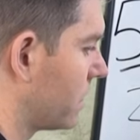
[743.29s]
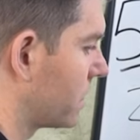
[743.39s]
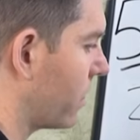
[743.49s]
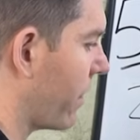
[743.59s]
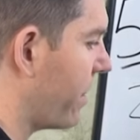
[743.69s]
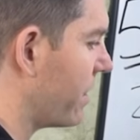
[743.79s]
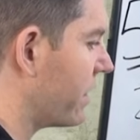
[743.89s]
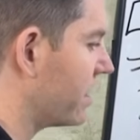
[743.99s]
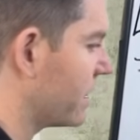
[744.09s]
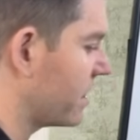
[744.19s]
So I think
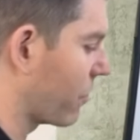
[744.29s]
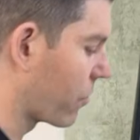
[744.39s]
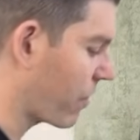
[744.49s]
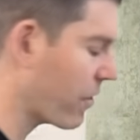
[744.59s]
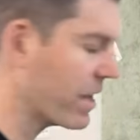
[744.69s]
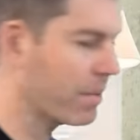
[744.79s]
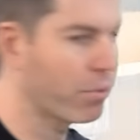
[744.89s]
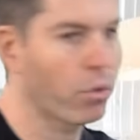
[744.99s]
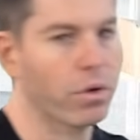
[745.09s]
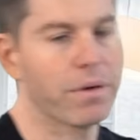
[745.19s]
this is a very
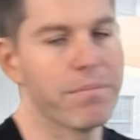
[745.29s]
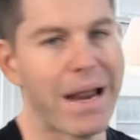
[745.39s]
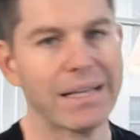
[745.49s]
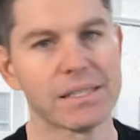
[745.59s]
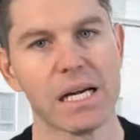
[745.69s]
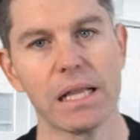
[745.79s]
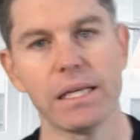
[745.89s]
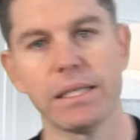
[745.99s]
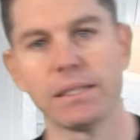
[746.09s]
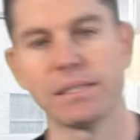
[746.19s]
important
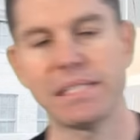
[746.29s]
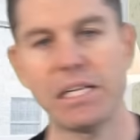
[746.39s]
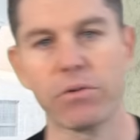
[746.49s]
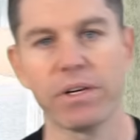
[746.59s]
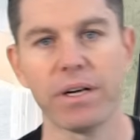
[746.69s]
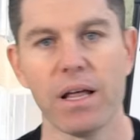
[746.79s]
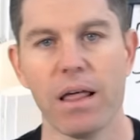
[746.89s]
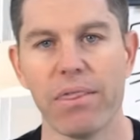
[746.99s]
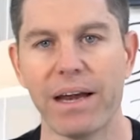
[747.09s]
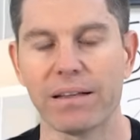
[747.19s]
masculine secret
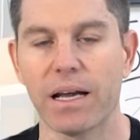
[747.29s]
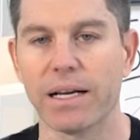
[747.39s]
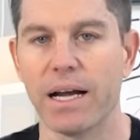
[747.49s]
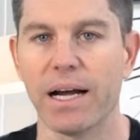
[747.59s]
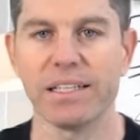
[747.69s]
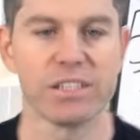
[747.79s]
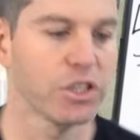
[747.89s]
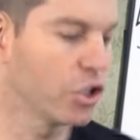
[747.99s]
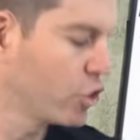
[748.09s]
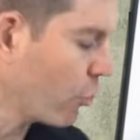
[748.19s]
that a lot of guys
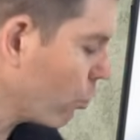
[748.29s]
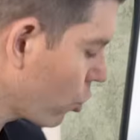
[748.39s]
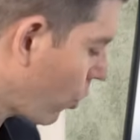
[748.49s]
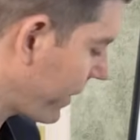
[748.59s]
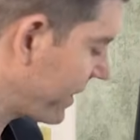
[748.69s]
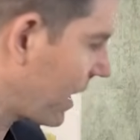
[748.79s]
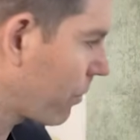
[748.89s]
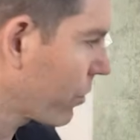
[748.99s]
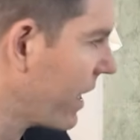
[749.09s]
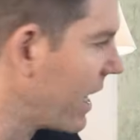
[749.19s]
don't quite
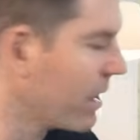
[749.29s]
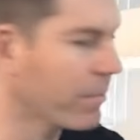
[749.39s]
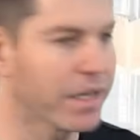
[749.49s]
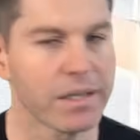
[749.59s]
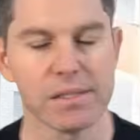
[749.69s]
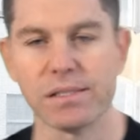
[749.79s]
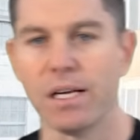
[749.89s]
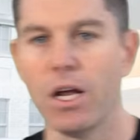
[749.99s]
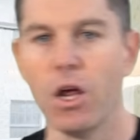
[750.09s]
comprehend because